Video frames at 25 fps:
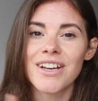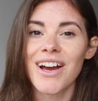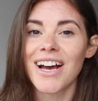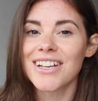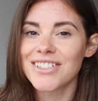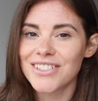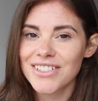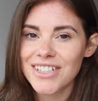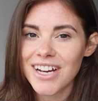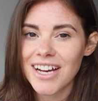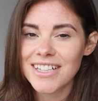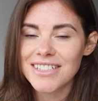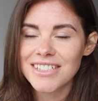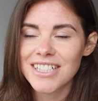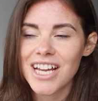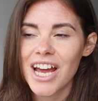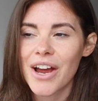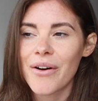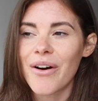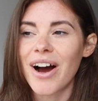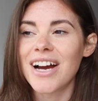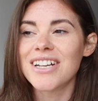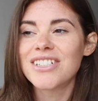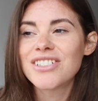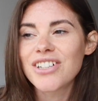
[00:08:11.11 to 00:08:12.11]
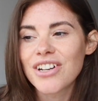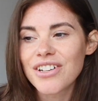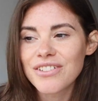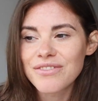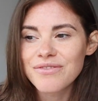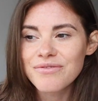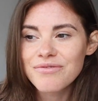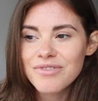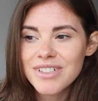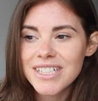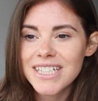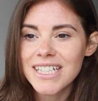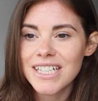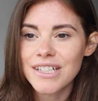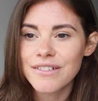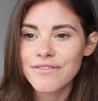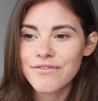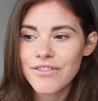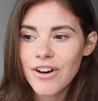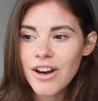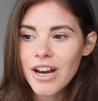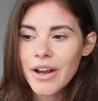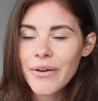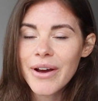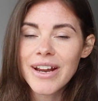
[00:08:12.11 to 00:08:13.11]
So as you guys know, I don't really
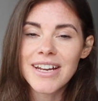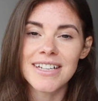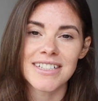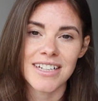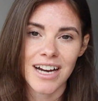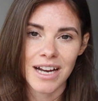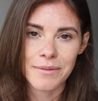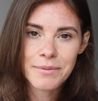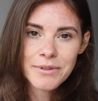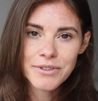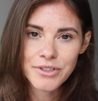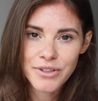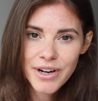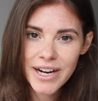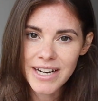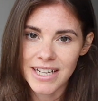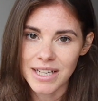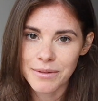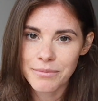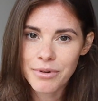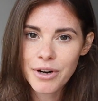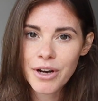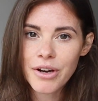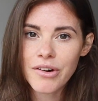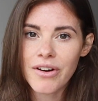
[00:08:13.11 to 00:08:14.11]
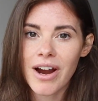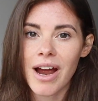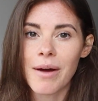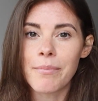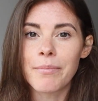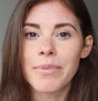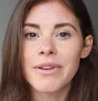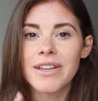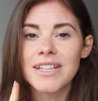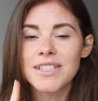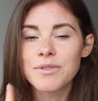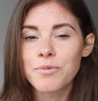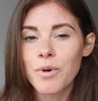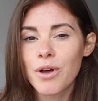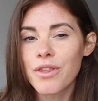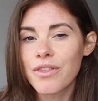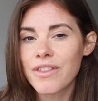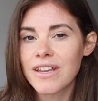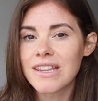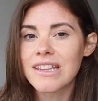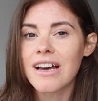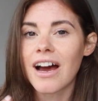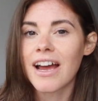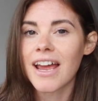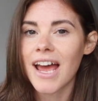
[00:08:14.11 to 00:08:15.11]
follow any type of training program, but there's one
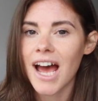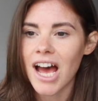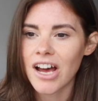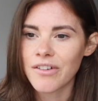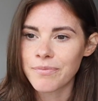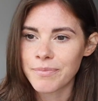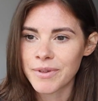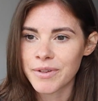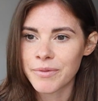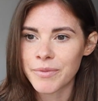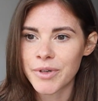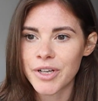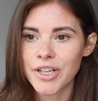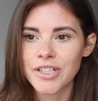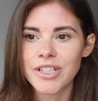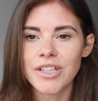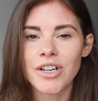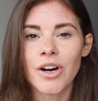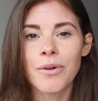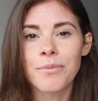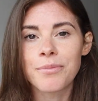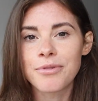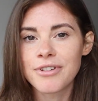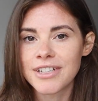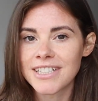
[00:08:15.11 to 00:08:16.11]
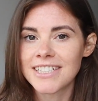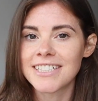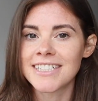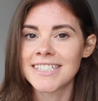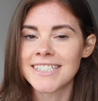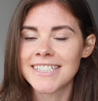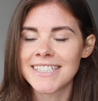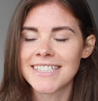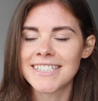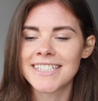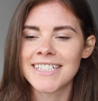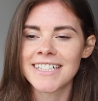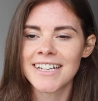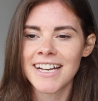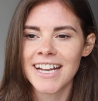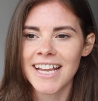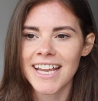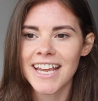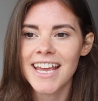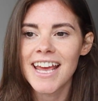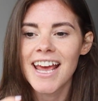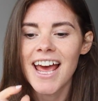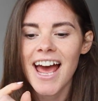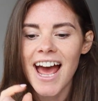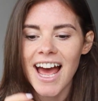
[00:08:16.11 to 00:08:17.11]
thing that I have been working on pretty
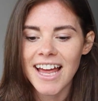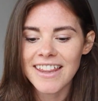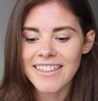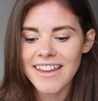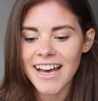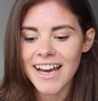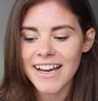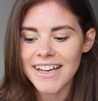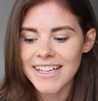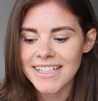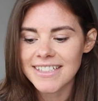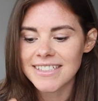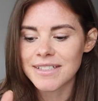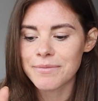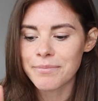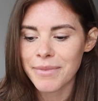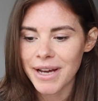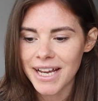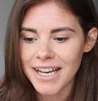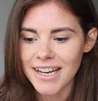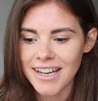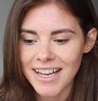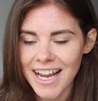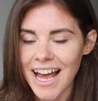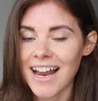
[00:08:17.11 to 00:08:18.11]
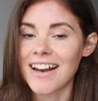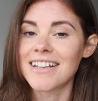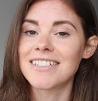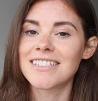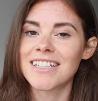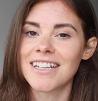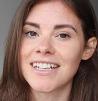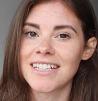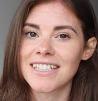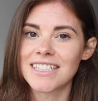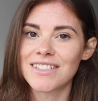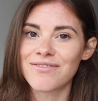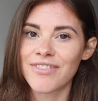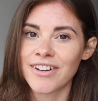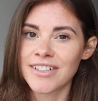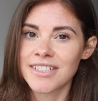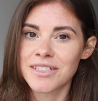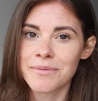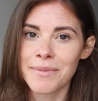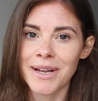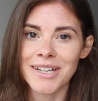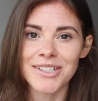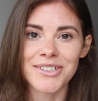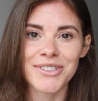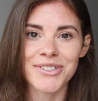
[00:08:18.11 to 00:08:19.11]
consistently, and that is my calisthenics
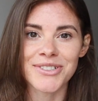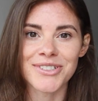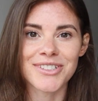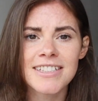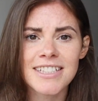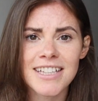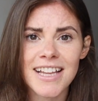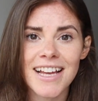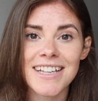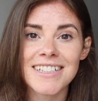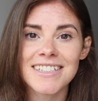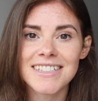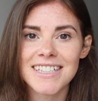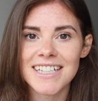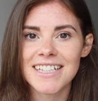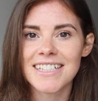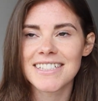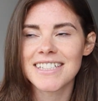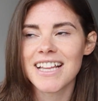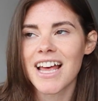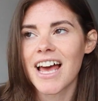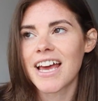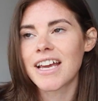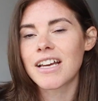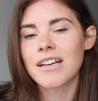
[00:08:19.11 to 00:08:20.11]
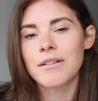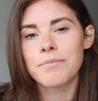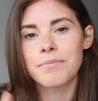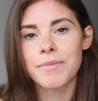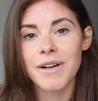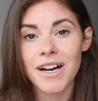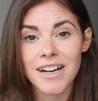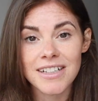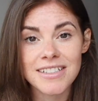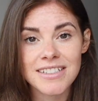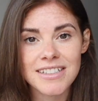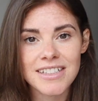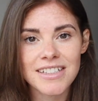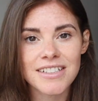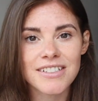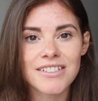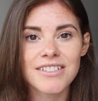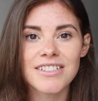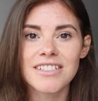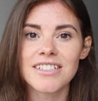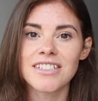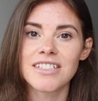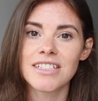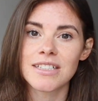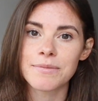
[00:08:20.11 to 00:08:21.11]
fundamentals. So that's things like bar
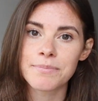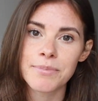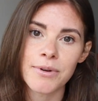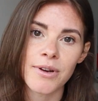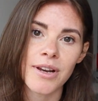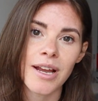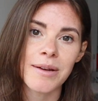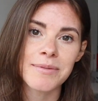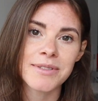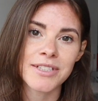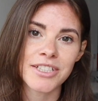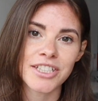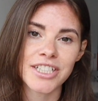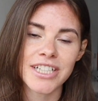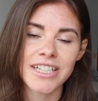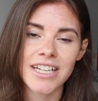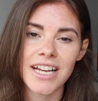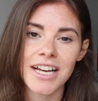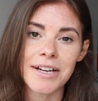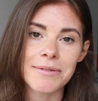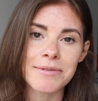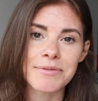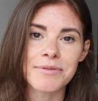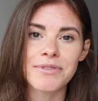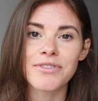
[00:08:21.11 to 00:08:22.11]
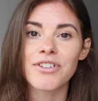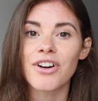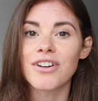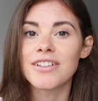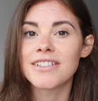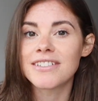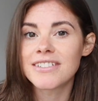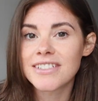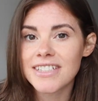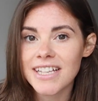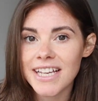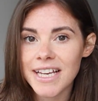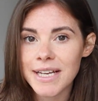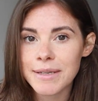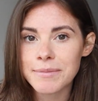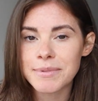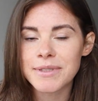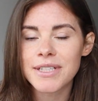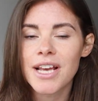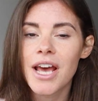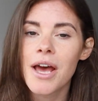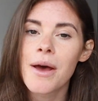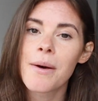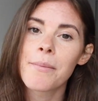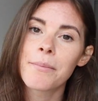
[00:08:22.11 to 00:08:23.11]
skills such as pull-ups and chin-ups. We've got
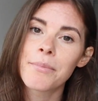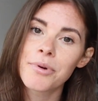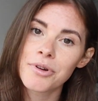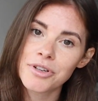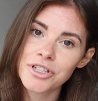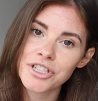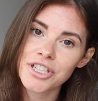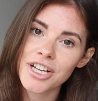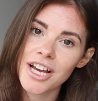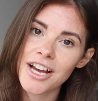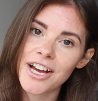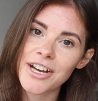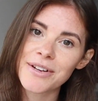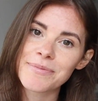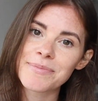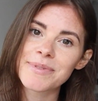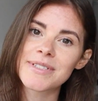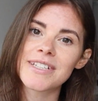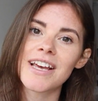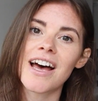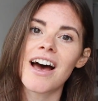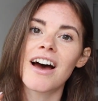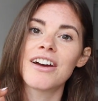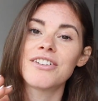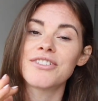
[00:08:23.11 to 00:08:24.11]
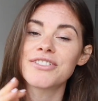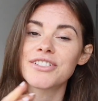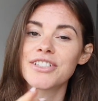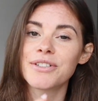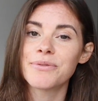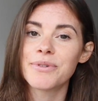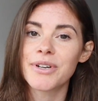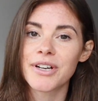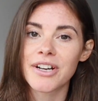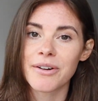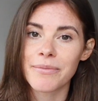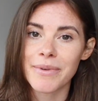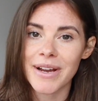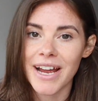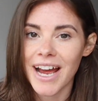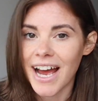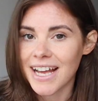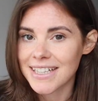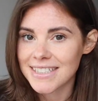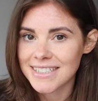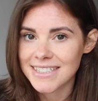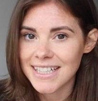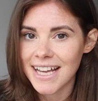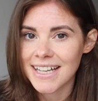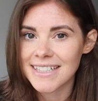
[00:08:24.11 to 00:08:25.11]
dips, push-ups. I also work on my
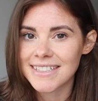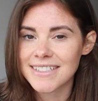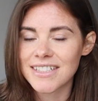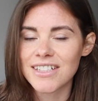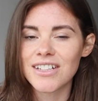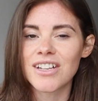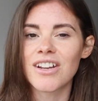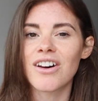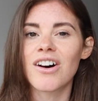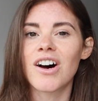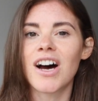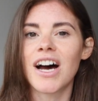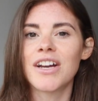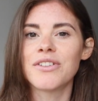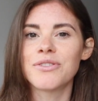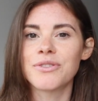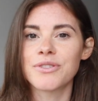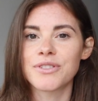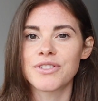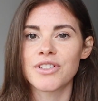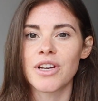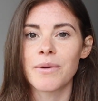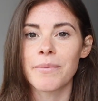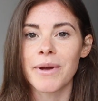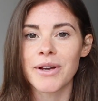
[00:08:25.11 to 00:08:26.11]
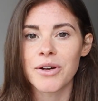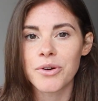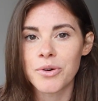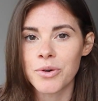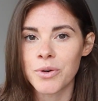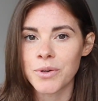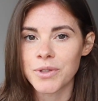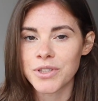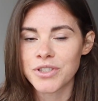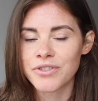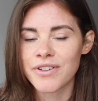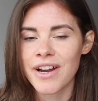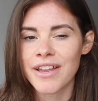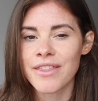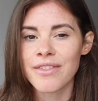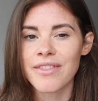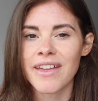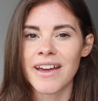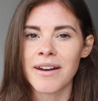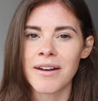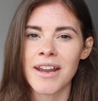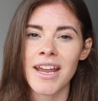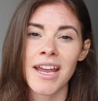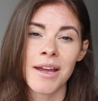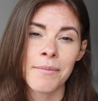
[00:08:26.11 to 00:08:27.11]
handstands a lot, and also my core strength
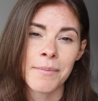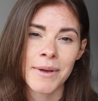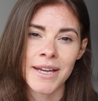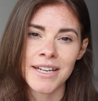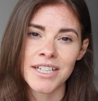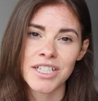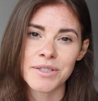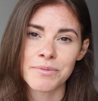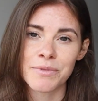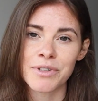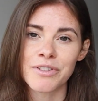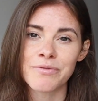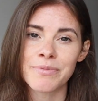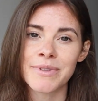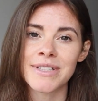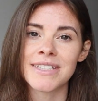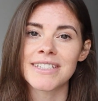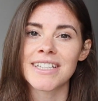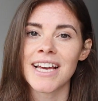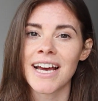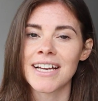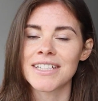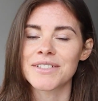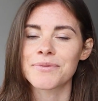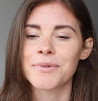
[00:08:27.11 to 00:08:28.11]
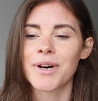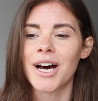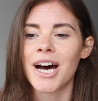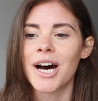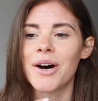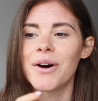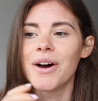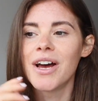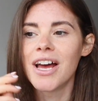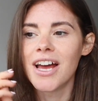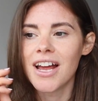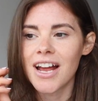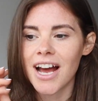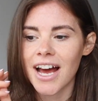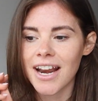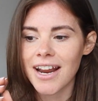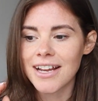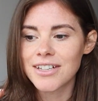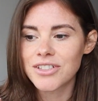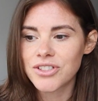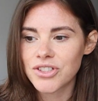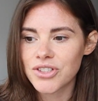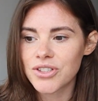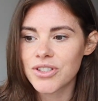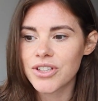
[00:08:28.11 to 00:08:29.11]
and hip hinge movements as well. And
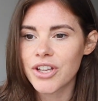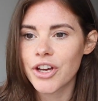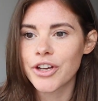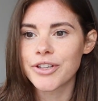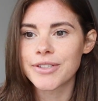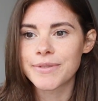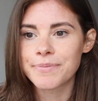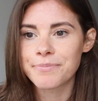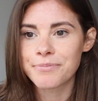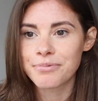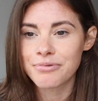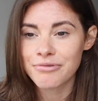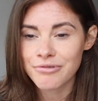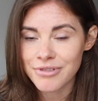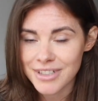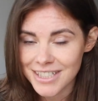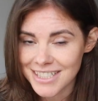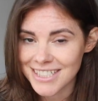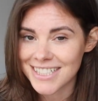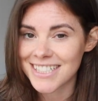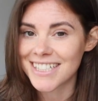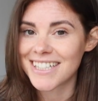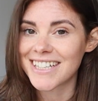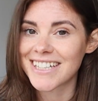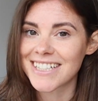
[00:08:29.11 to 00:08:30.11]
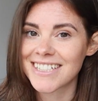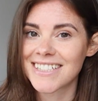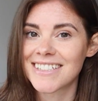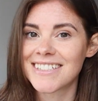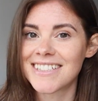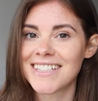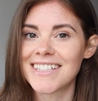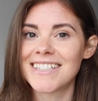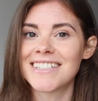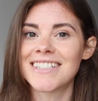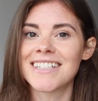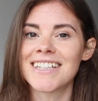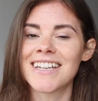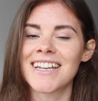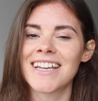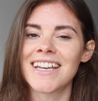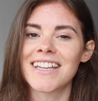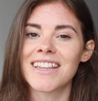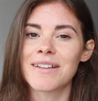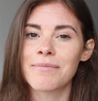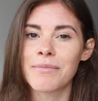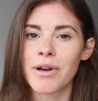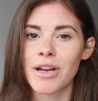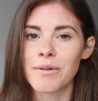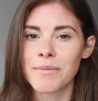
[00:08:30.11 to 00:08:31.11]
I do those pretty consistently
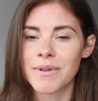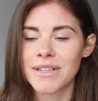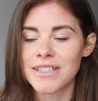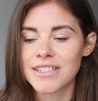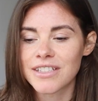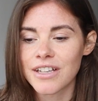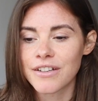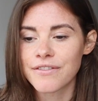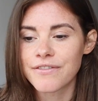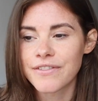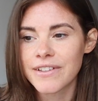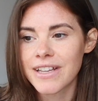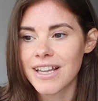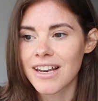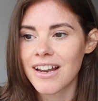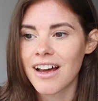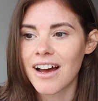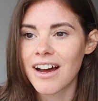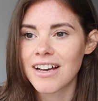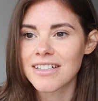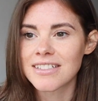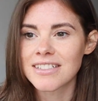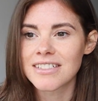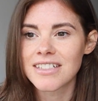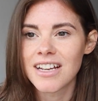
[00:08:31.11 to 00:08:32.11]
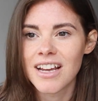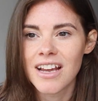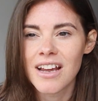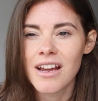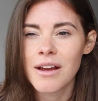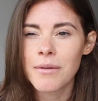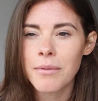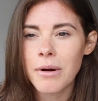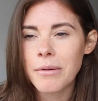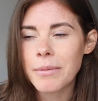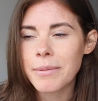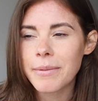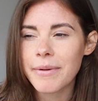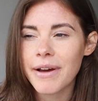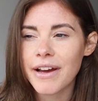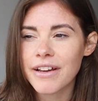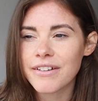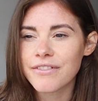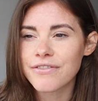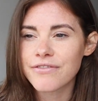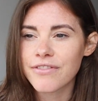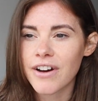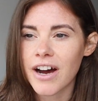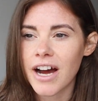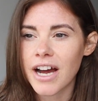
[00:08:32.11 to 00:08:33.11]
at the moment. So for the last probably
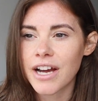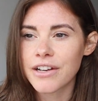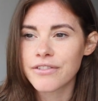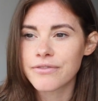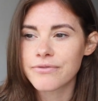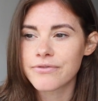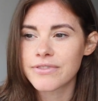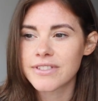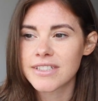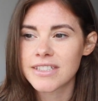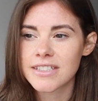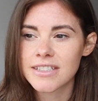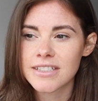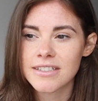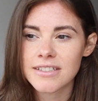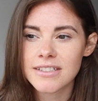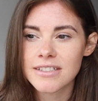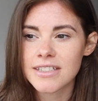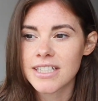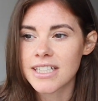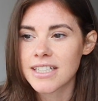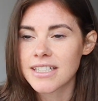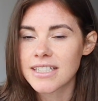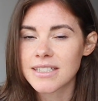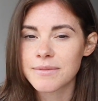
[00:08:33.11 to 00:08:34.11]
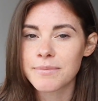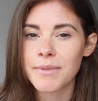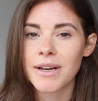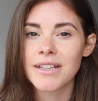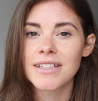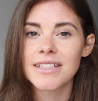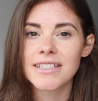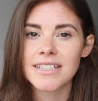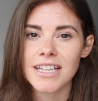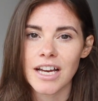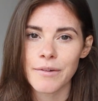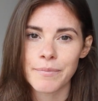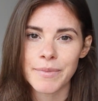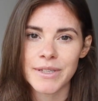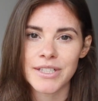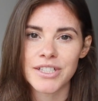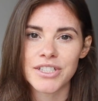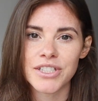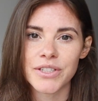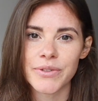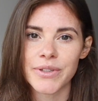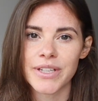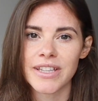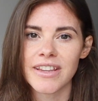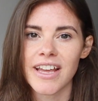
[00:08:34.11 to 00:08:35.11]
about 5-6 months, I've been
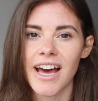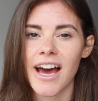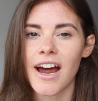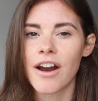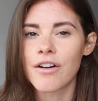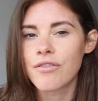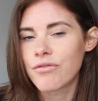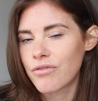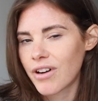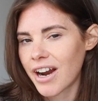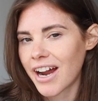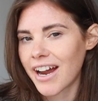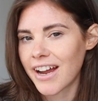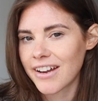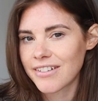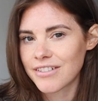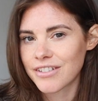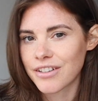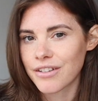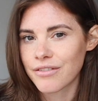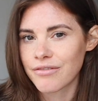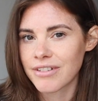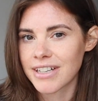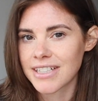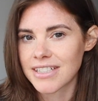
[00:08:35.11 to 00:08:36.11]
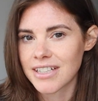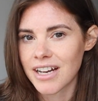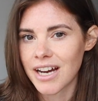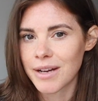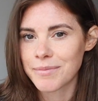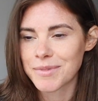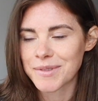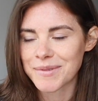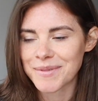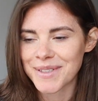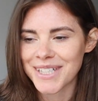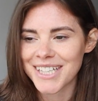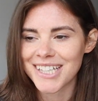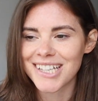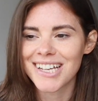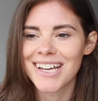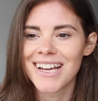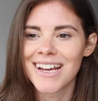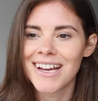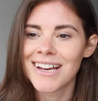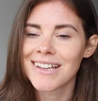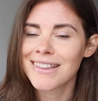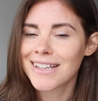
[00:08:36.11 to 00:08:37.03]
doing that around 3 times a week.